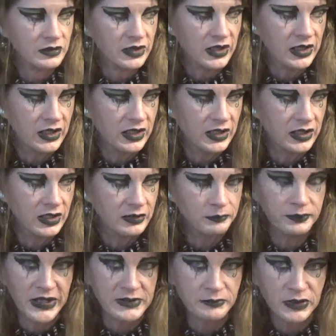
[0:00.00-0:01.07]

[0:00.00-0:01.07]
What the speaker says: Bite